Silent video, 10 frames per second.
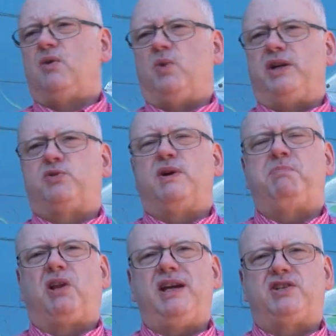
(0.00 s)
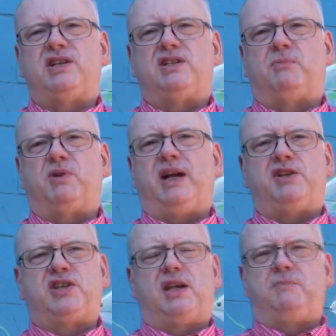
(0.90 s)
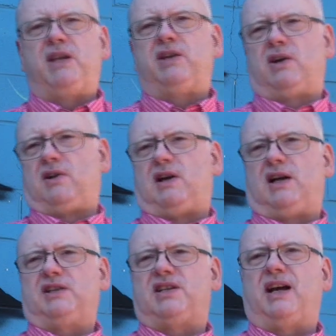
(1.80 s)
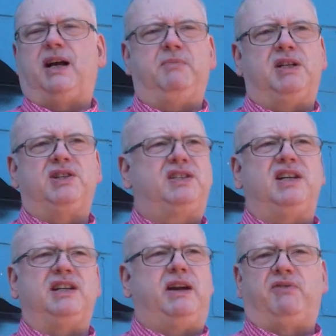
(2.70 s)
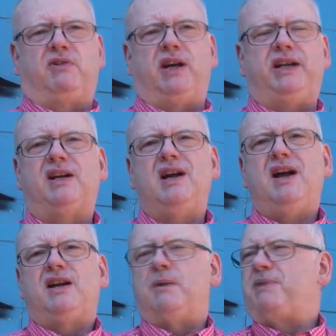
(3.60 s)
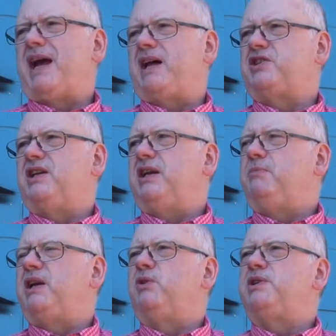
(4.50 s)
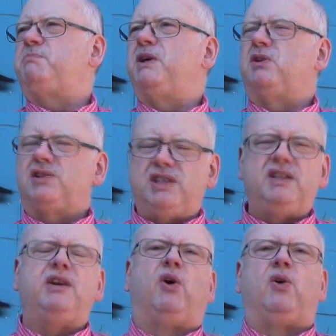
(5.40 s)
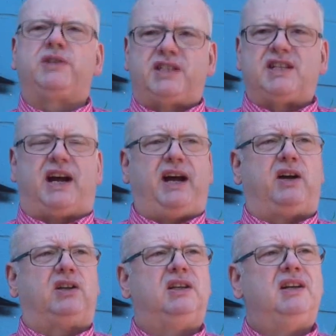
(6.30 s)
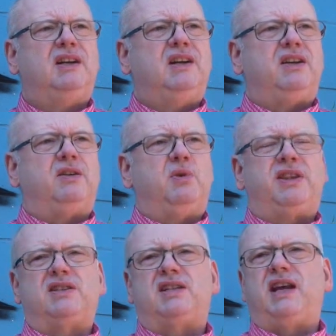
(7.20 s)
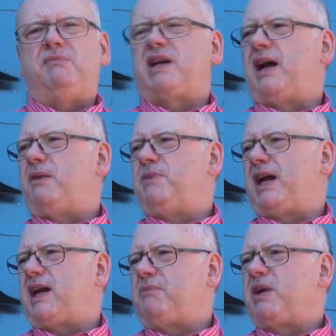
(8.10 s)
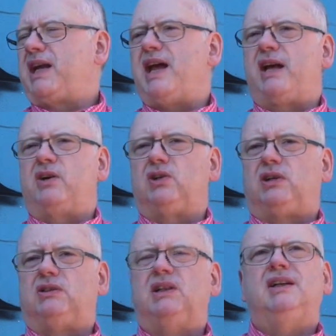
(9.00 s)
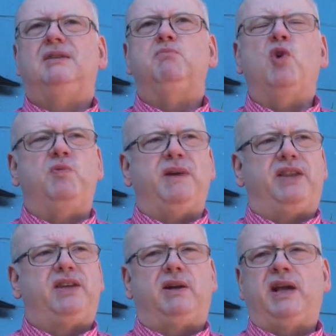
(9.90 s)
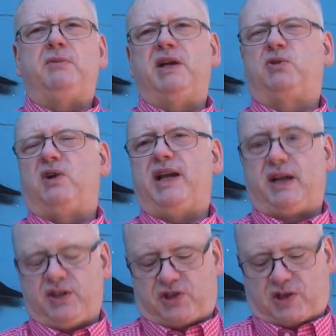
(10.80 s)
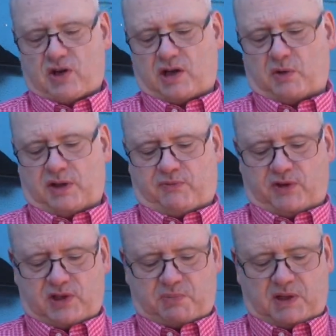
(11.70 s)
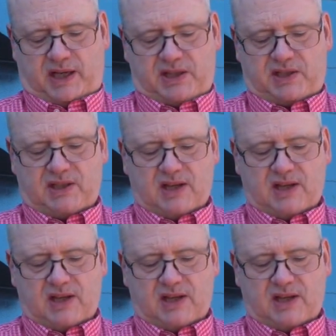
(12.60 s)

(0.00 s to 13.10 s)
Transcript: which replaces a bridge that had been there a long time and just didn't have the right capacity. But it was built in the old style with the same kind of mechanical movement that had been created in Chicago in the first place.